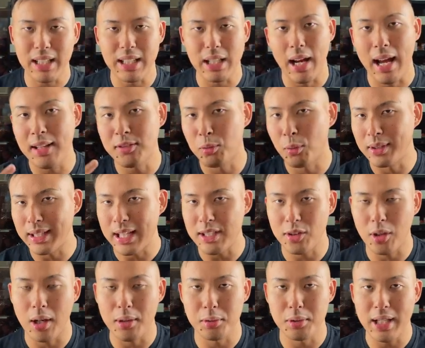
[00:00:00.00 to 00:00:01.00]
you know, hasn't won
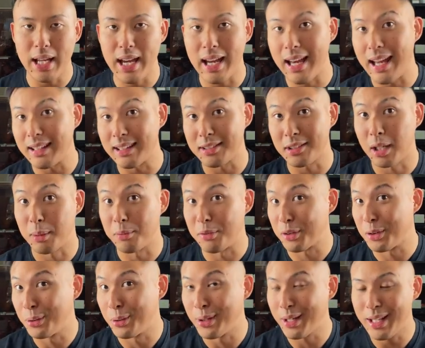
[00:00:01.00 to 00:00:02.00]
that title yet at the time of
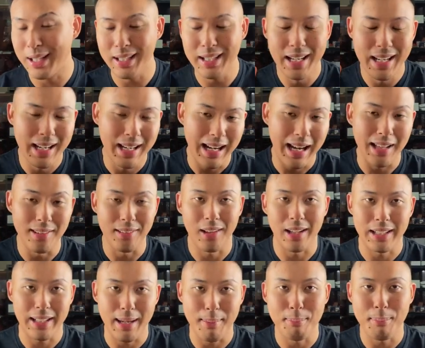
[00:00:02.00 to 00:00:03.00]
recording,
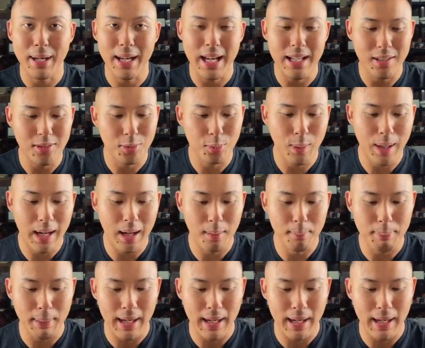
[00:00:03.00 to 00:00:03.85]
unlike Embiid as well.